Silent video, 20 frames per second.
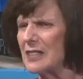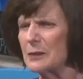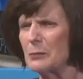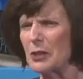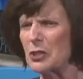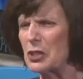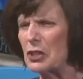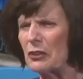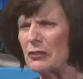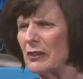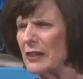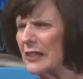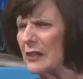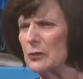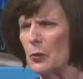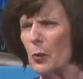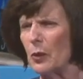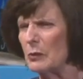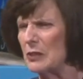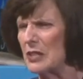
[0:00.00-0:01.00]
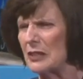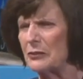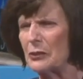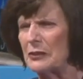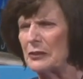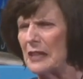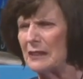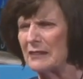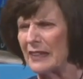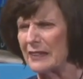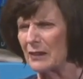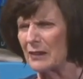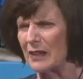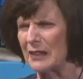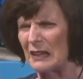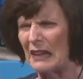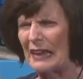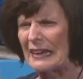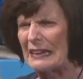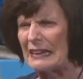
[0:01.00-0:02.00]
material, I don't know what was underneath, like a
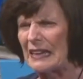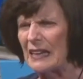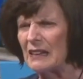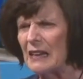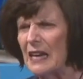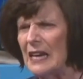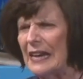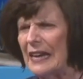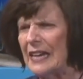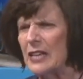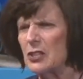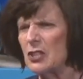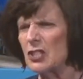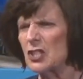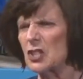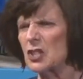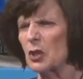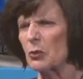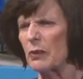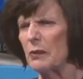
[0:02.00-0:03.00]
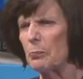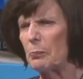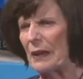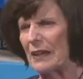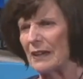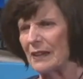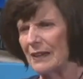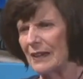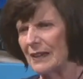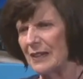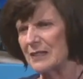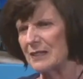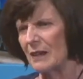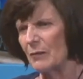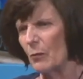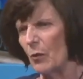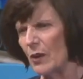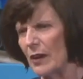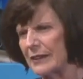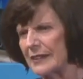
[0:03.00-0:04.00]
lining. It's just dripping as I'm
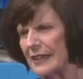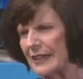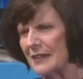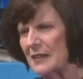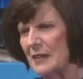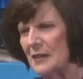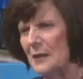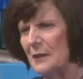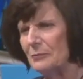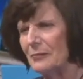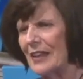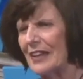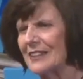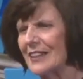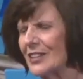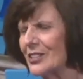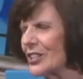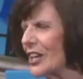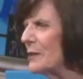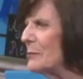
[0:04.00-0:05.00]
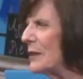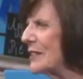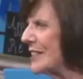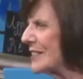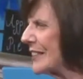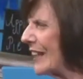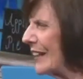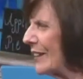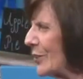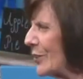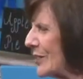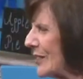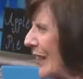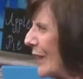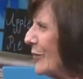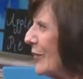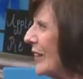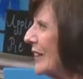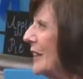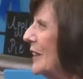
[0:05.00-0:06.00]
walking. And I saw Mrs. Hiles, and I
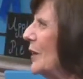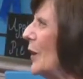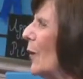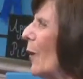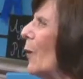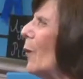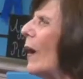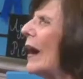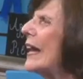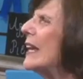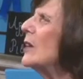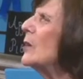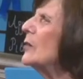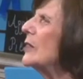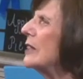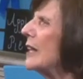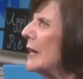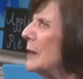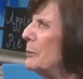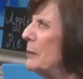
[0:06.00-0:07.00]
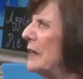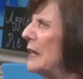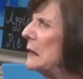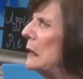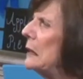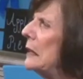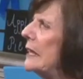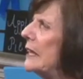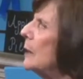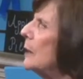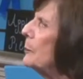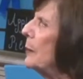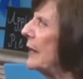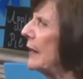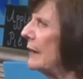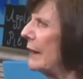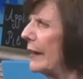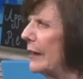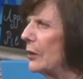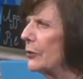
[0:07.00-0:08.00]
thought, why couldn't I be a little bit
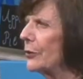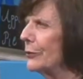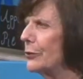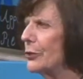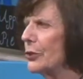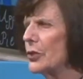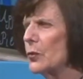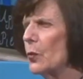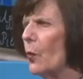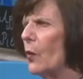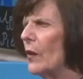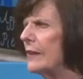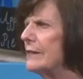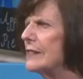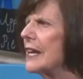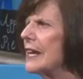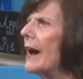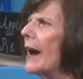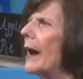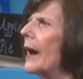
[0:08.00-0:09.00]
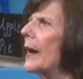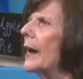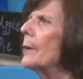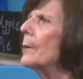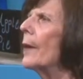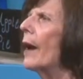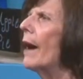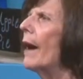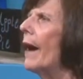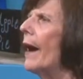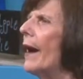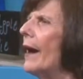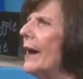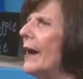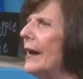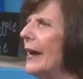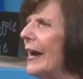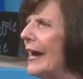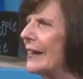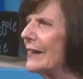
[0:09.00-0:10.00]
like her just one time?
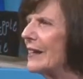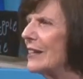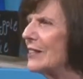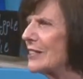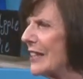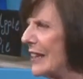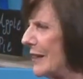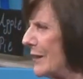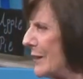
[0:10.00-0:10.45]
And I sat